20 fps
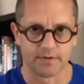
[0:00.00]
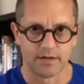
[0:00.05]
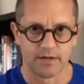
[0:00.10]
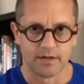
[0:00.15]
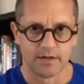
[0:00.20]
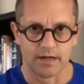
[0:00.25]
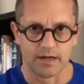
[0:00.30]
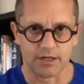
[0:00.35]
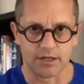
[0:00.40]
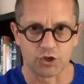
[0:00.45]

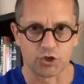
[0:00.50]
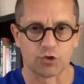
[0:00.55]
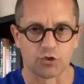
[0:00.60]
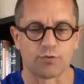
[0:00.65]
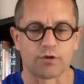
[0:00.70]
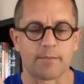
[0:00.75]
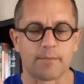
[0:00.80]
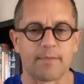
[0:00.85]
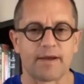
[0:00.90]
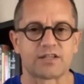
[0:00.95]
and you don't want
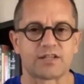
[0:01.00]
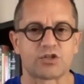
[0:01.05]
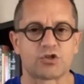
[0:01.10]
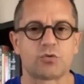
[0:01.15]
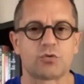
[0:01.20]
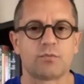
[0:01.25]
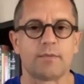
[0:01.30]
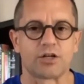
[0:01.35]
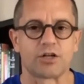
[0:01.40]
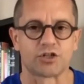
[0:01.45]
to mess too
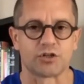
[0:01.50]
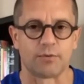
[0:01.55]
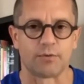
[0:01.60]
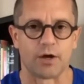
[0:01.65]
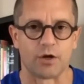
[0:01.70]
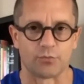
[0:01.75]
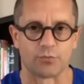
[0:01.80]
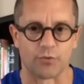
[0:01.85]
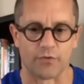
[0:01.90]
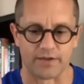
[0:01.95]
much
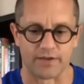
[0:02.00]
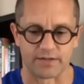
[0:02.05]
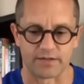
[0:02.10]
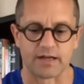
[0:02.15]
around with this.